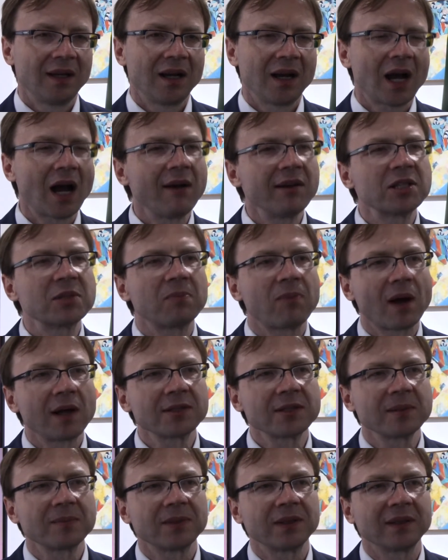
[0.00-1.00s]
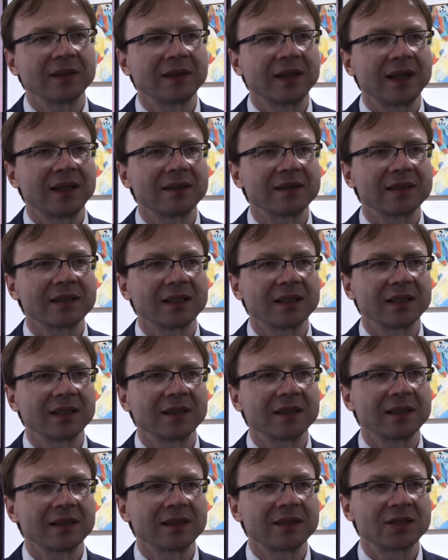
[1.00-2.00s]
how it's possible
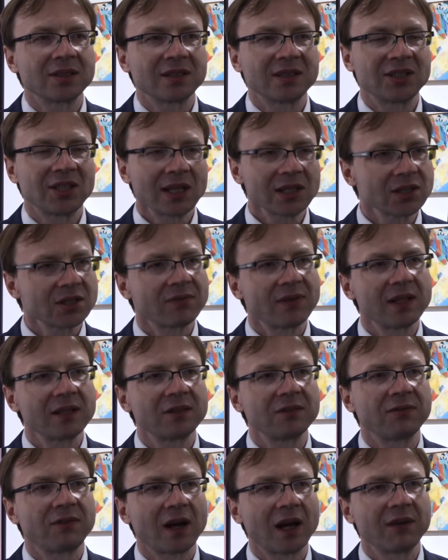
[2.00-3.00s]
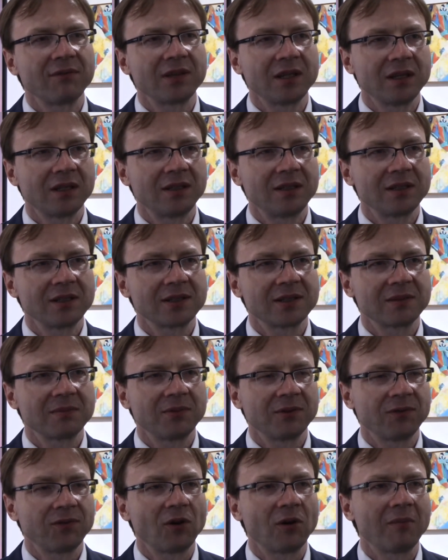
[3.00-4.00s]
that just 25 years
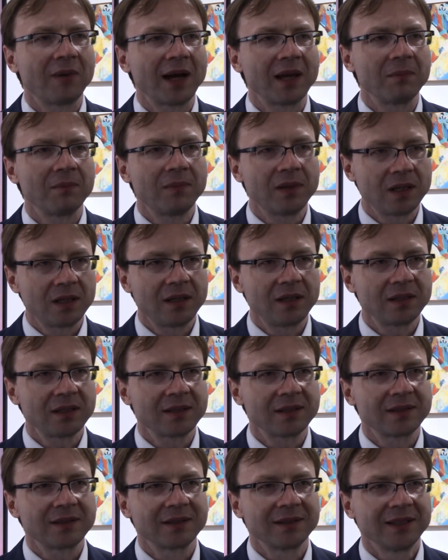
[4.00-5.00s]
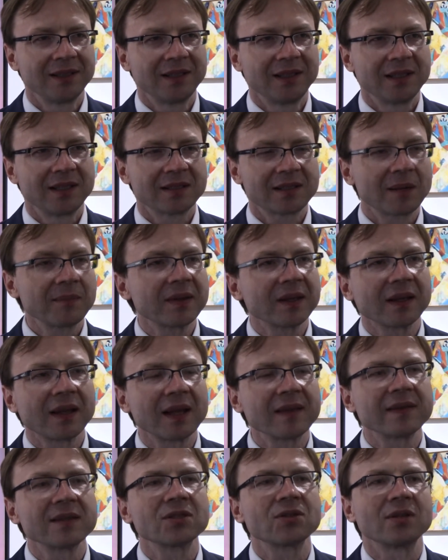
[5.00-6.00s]
before my birth, something
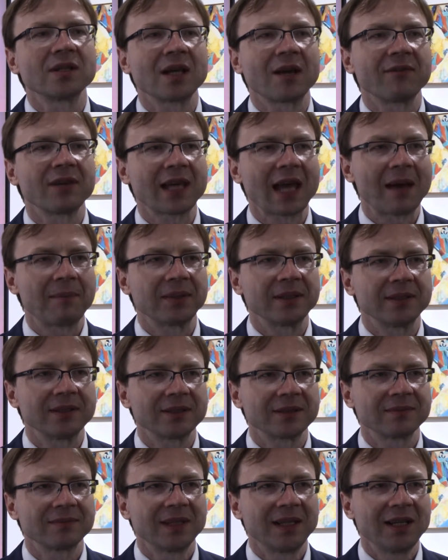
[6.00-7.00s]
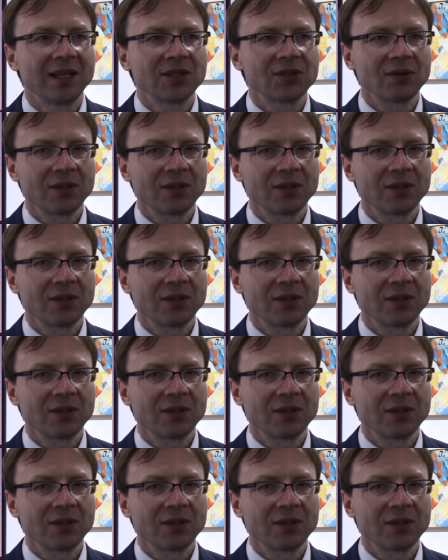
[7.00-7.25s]
like this could have happened.